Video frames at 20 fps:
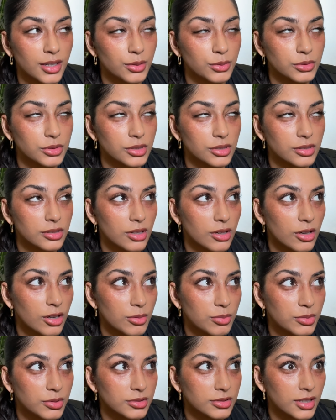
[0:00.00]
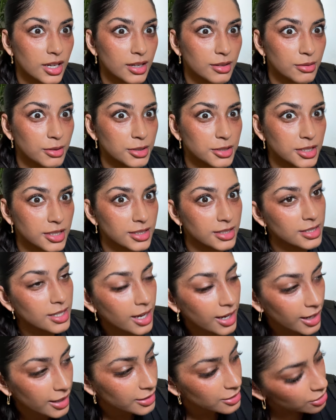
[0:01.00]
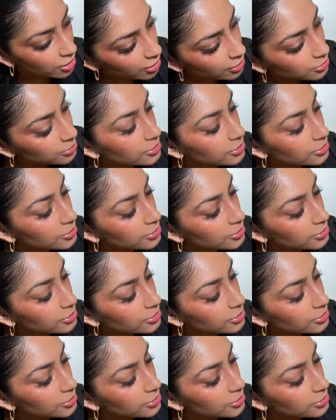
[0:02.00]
I was just up all night watching TikToks,